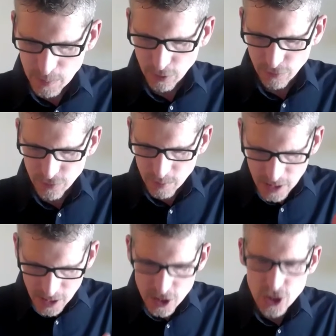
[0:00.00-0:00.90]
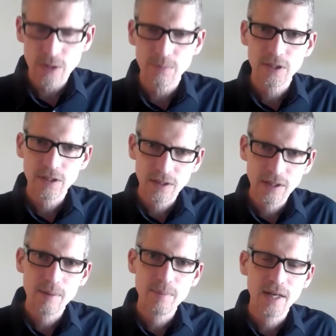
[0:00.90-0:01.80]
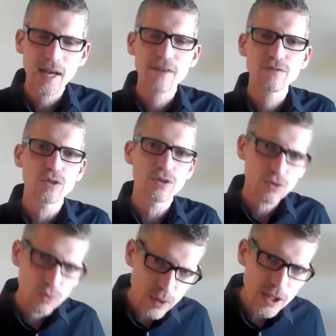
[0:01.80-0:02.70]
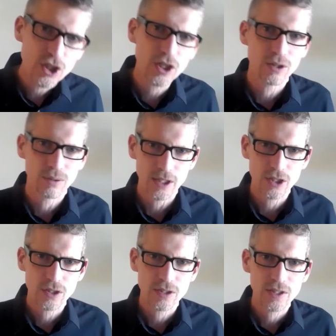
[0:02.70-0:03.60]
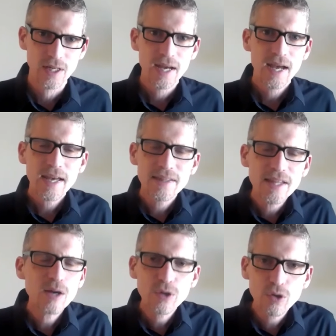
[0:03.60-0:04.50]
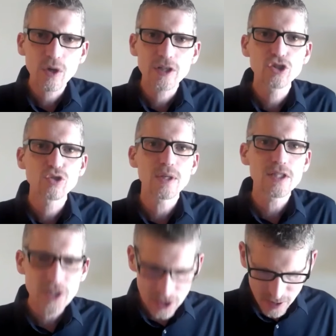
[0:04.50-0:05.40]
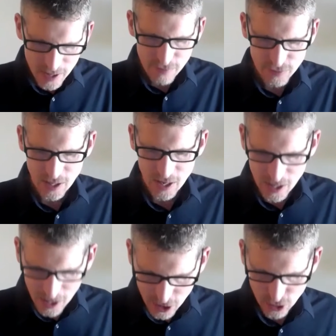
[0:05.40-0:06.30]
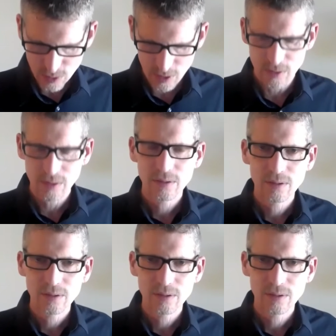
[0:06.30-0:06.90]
people from Egypt can come in after 3 generations, and they were the ones who enslaved Israel.